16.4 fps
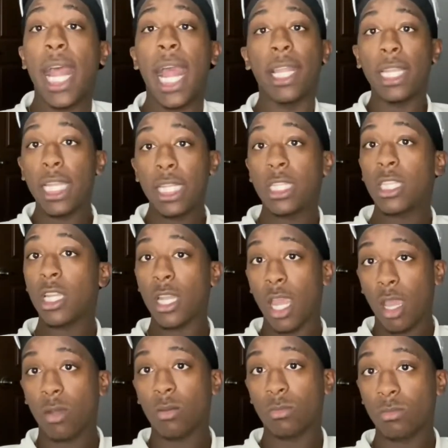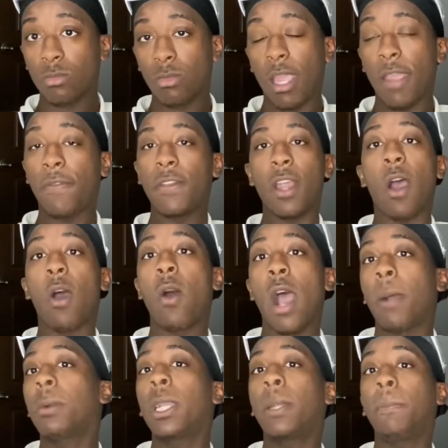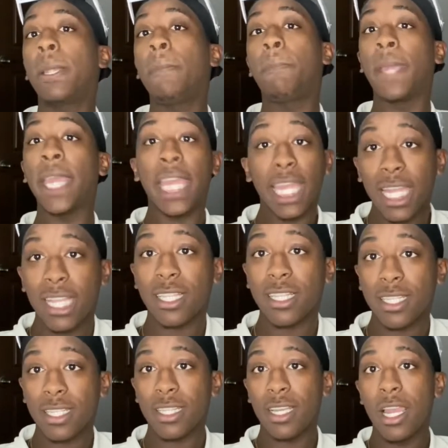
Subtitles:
I need to know. If it don't, I'm going to be pissed.